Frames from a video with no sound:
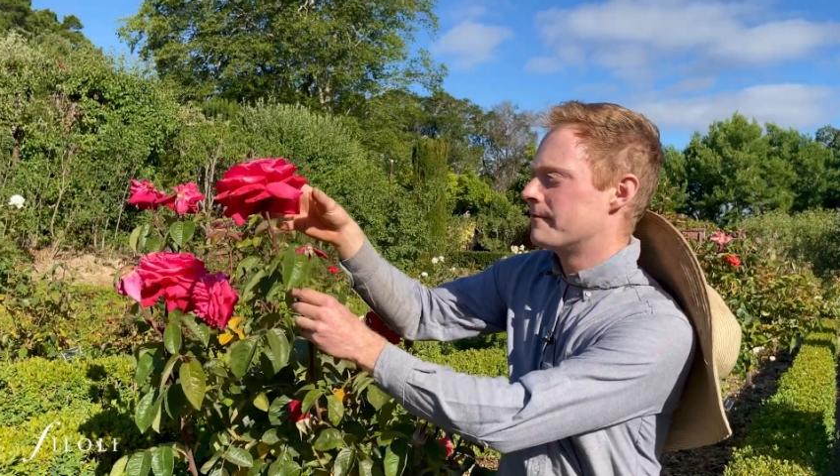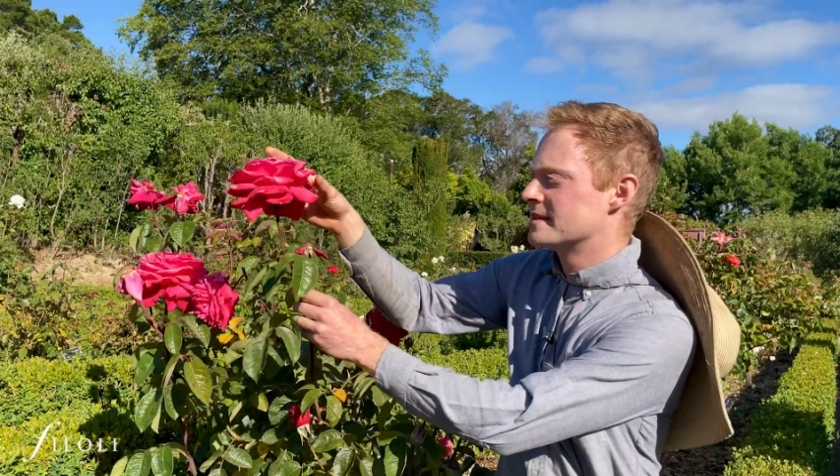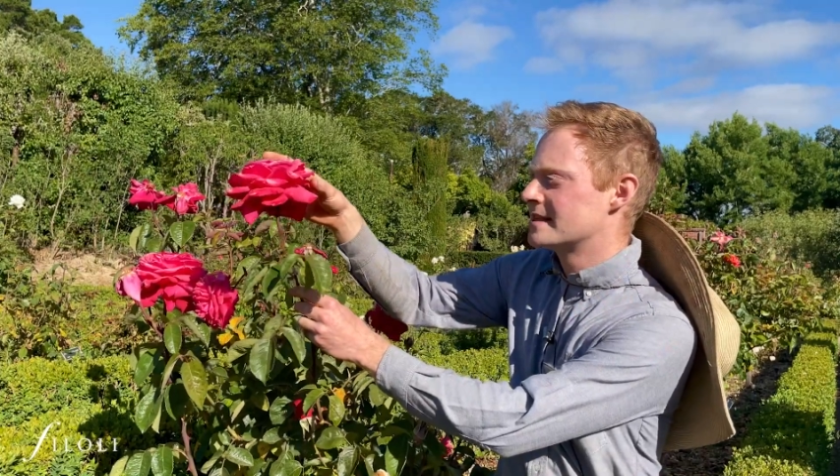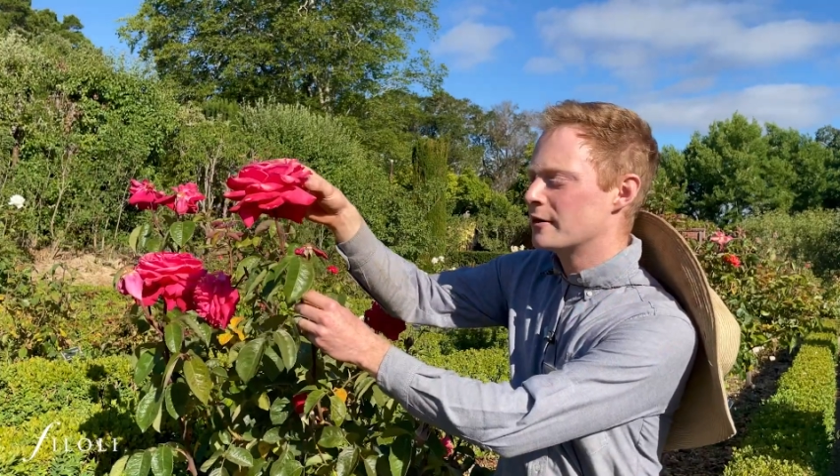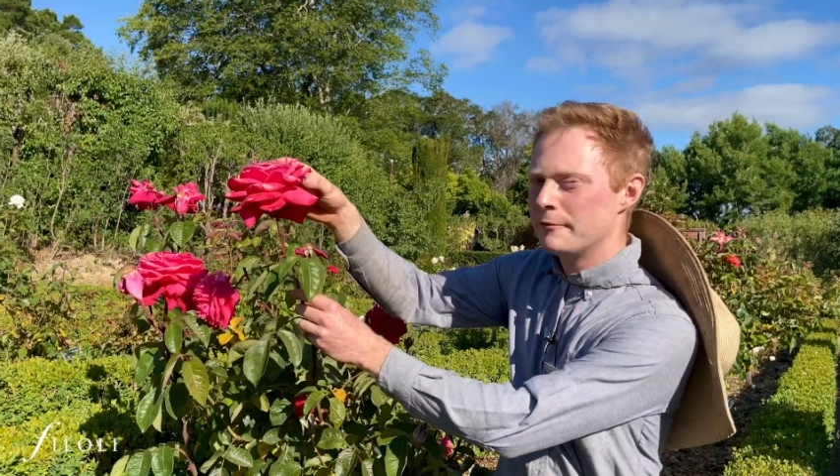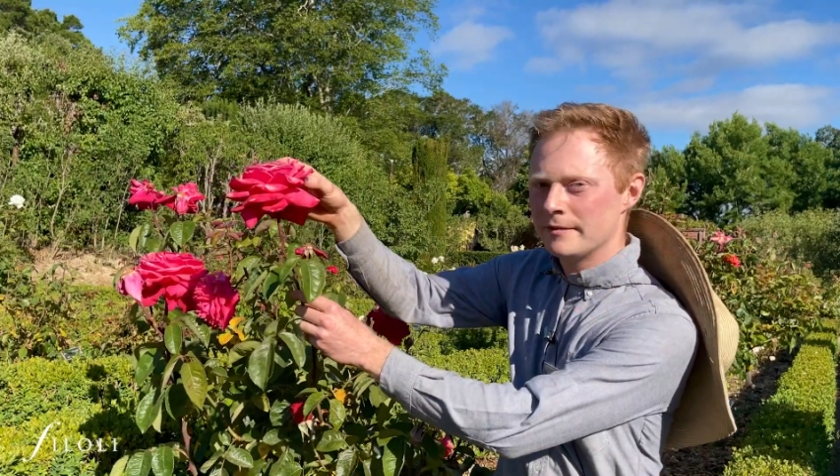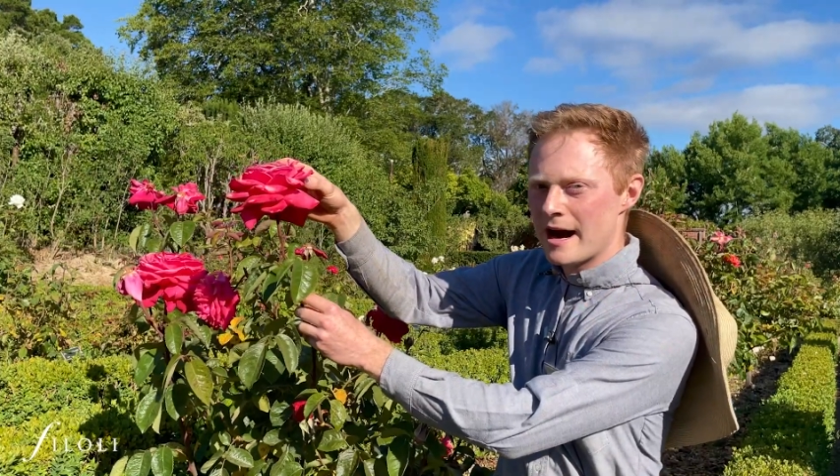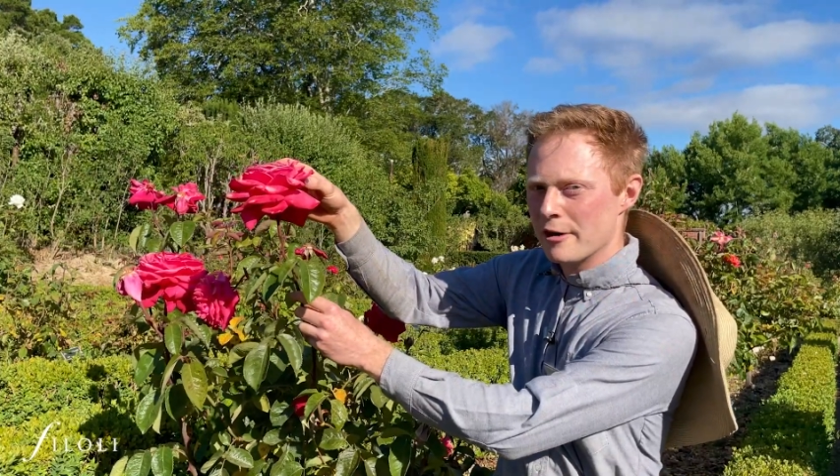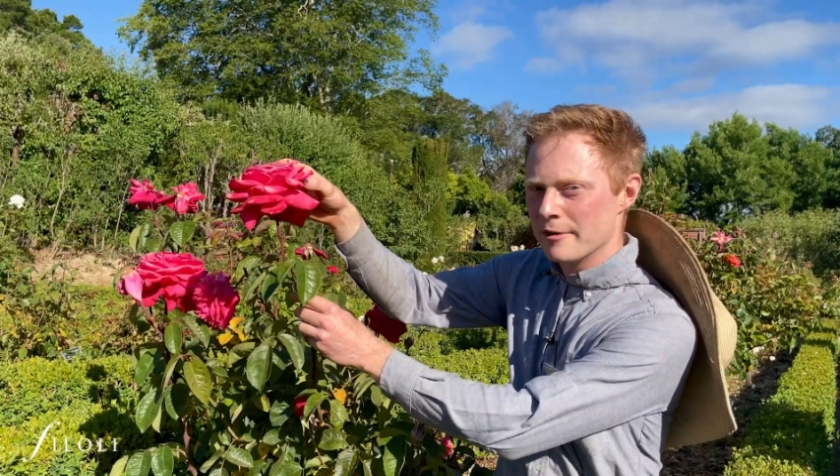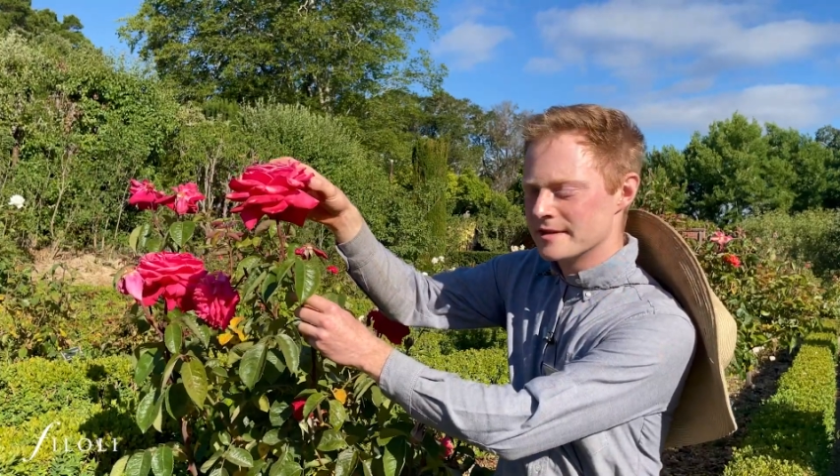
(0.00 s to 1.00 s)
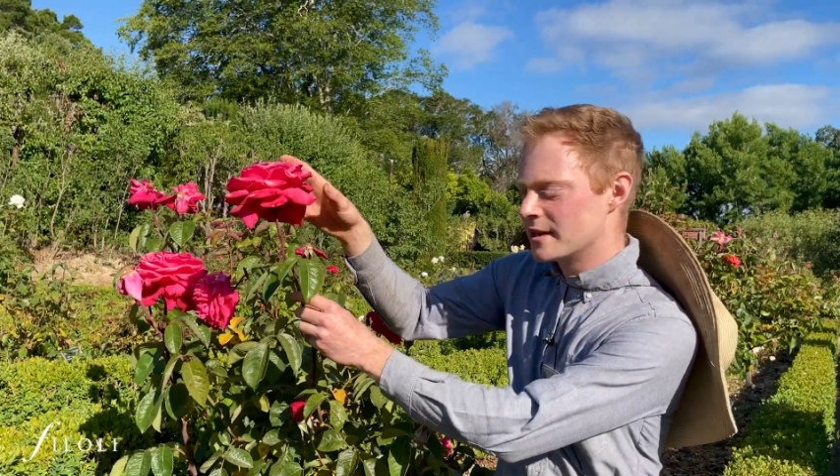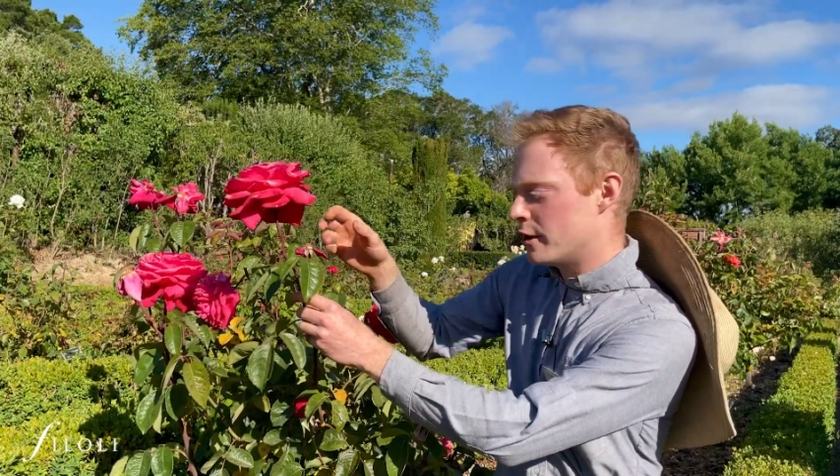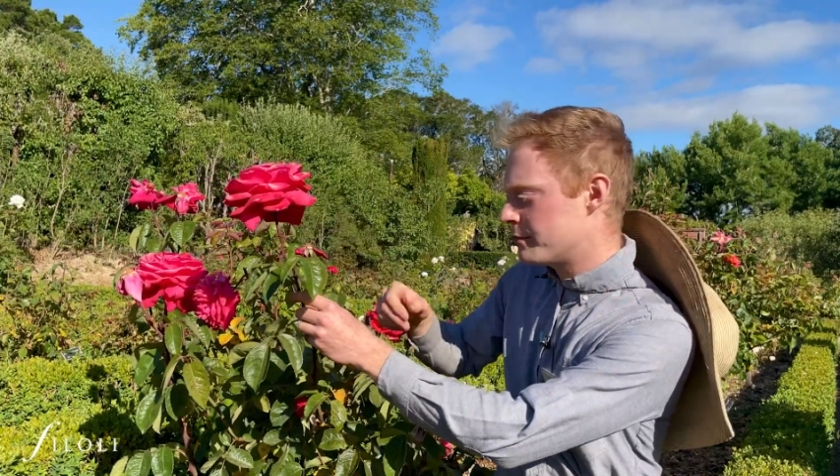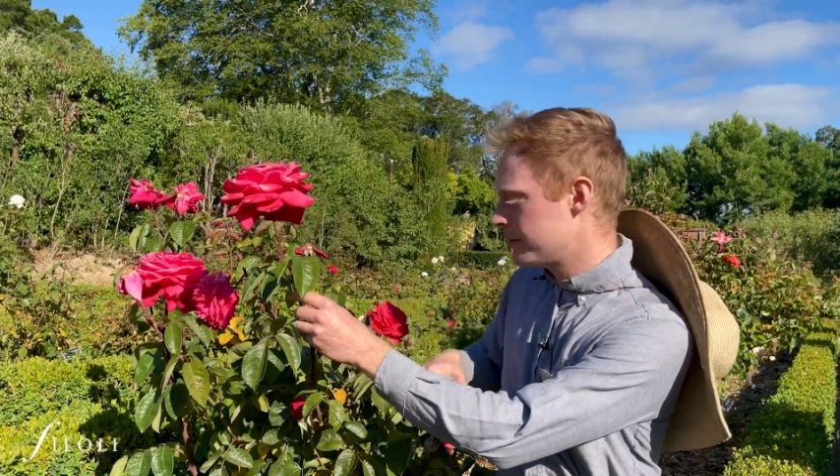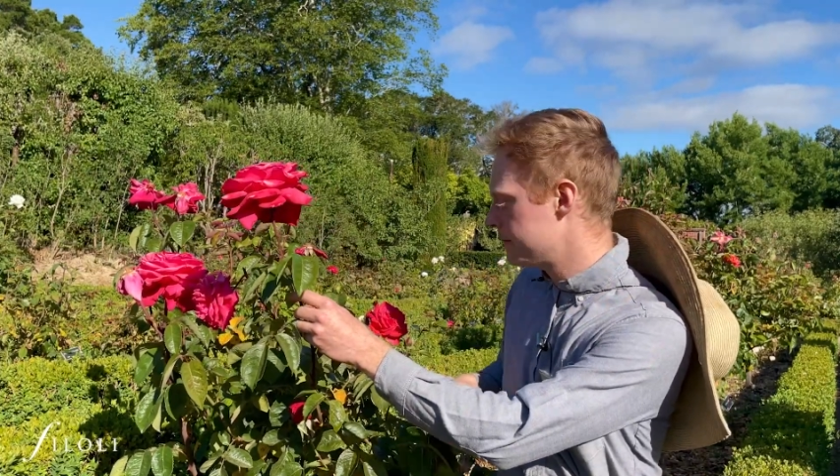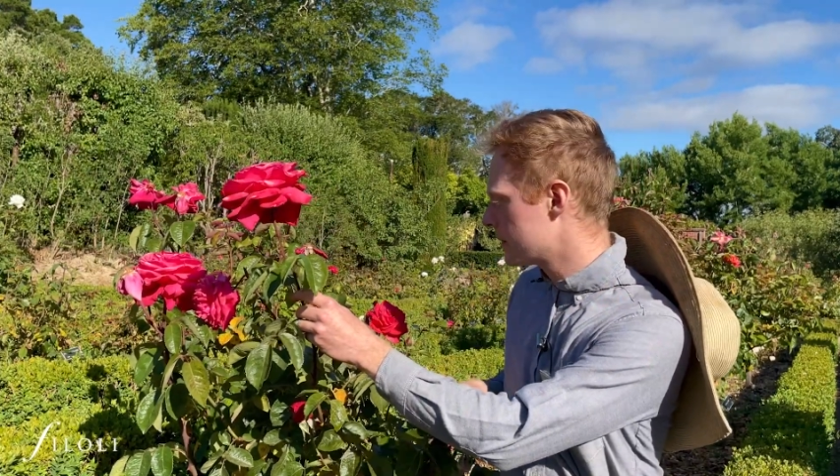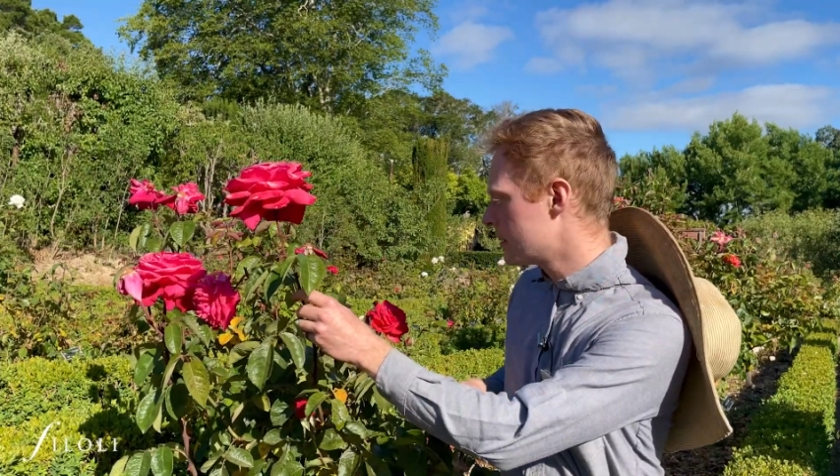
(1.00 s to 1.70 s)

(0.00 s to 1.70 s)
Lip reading: with a single flower at the top.